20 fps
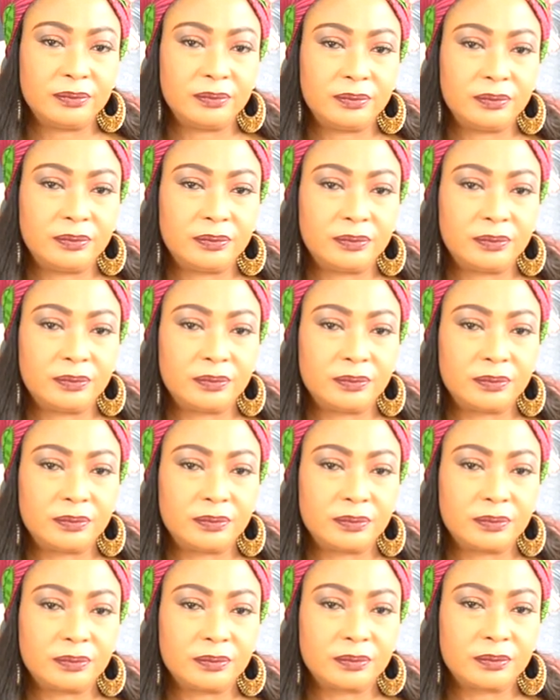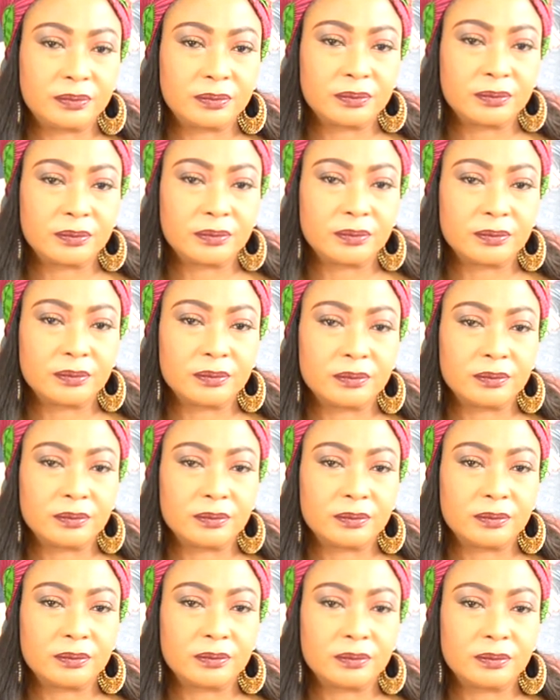
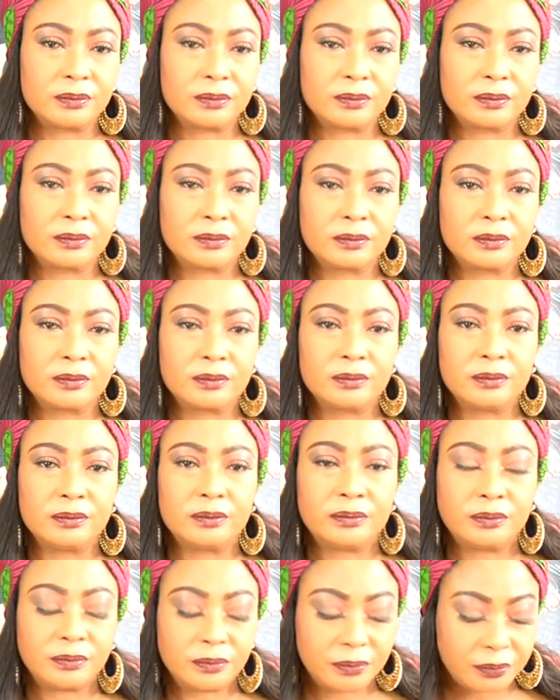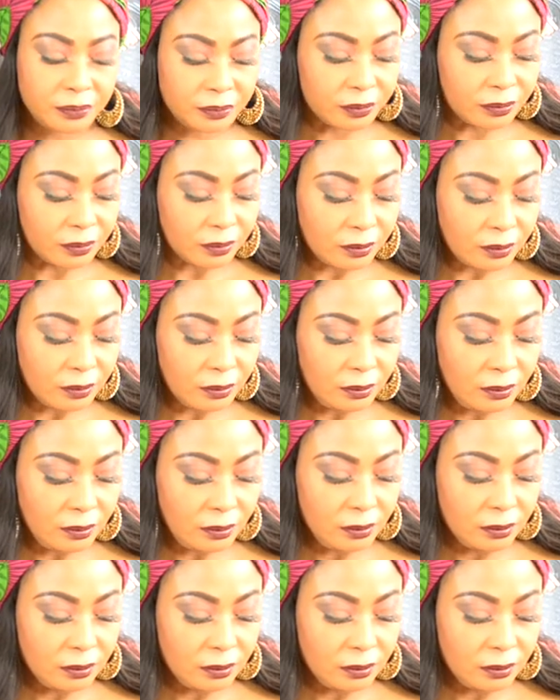No one is speaking in this clip.